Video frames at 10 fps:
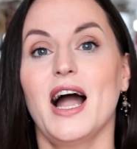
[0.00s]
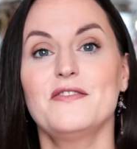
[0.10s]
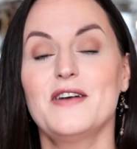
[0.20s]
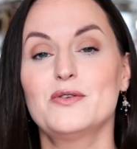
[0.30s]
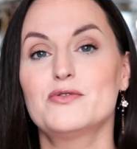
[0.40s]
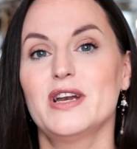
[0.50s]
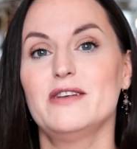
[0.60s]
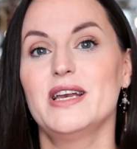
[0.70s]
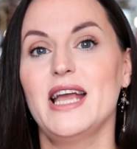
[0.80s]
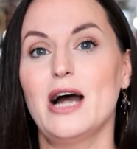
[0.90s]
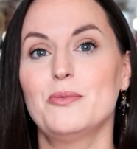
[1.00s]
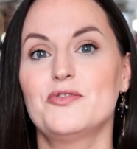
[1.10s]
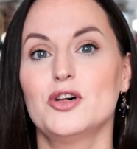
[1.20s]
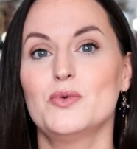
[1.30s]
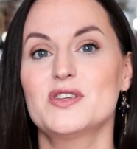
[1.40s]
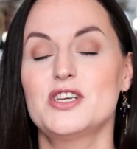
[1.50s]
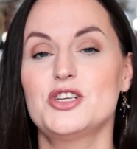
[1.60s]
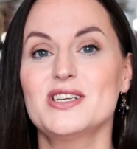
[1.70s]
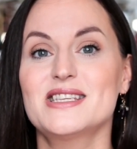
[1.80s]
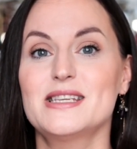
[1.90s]
I found really, really helpful was to
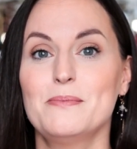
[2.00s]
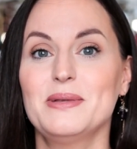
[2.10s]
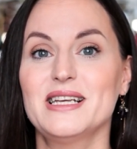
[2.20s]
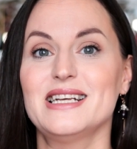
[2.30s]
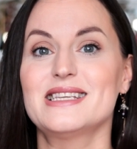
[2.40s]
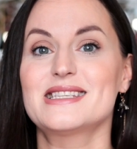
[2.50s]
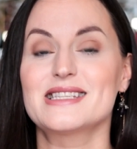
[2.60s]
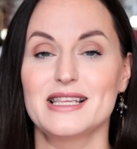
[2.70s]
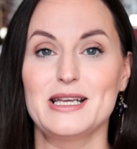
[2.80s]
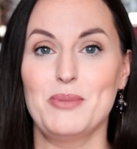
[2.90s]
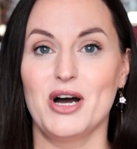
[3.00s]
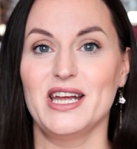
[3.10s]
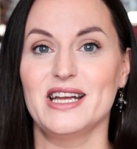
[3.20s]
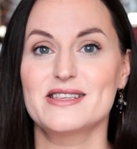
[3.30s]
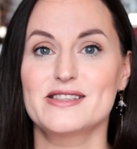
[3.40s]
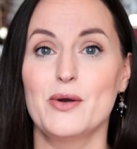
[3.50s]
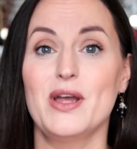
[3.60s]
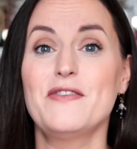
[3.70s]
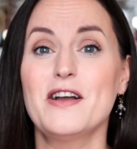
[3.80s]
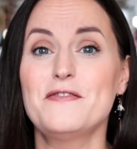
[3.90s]
just simply sleep on it. So
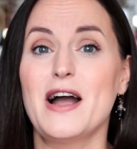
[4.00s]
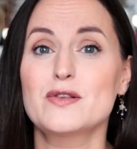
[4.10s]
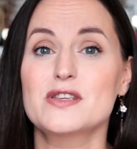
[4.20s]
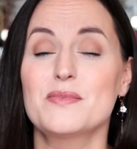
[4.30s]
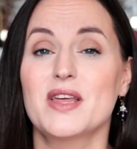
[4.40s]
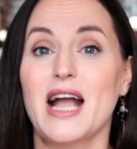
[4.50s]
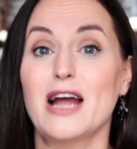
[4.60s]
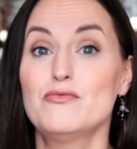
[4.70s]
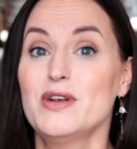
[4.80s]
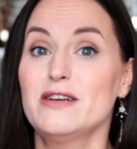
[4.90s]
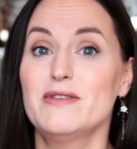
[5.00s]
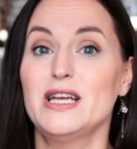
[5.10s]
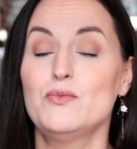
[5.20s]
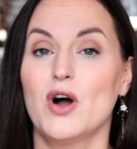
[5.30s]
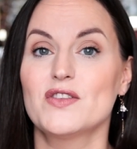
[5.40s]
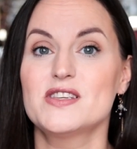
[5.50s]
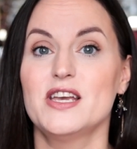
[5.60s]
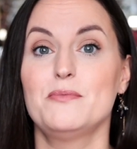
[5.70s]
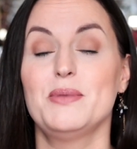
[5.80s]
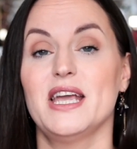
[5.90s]
if I found something I really, really
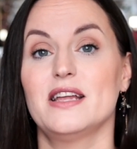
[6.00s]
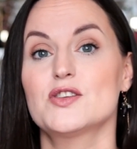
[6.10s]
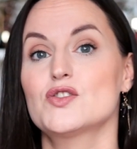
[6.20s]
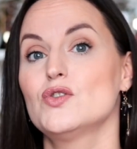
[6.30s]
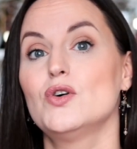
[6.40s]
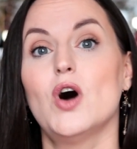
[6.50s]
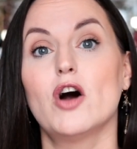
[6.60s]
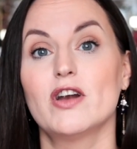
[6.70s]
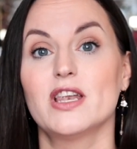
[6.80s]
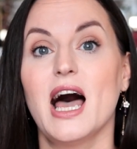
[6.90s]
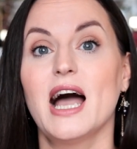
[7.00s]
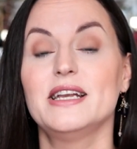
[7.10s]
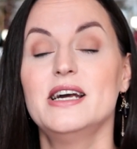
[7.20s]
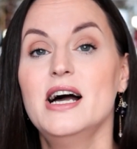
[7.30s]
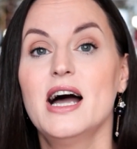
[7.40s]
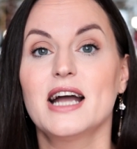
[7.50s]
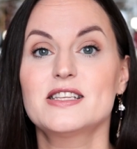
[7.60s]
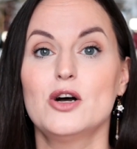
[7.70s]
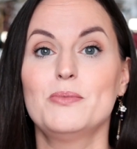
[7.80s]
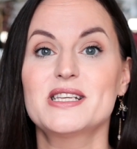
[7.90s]
wanted, be it in a store or online, I
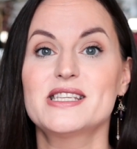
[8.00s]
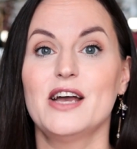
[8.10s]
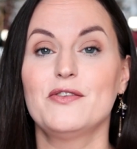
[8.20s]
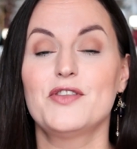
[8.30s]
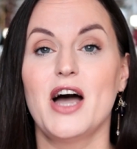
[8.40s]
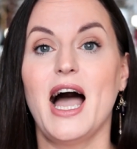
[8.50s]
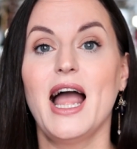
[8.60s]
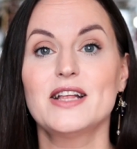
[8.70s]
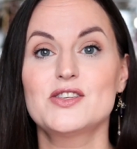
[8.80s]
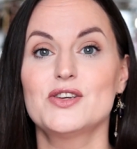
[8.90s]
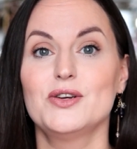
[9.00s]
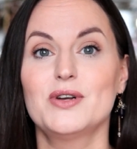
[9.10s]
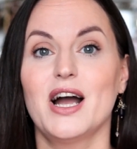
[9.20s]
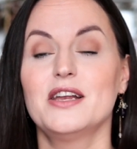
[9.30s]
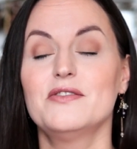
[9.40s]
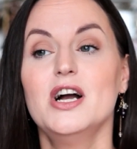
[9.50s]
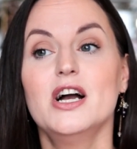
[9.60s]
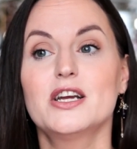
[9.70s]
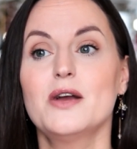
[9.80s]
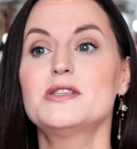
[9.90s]
told myself that I had to kind of
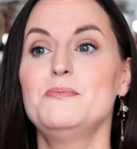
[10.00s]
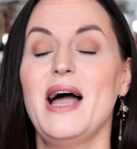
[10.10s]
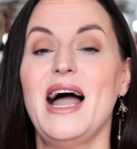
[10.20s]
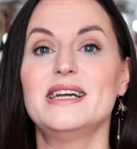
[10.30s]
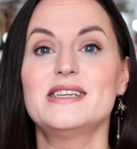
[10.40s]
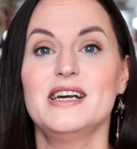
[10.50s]
go to bed,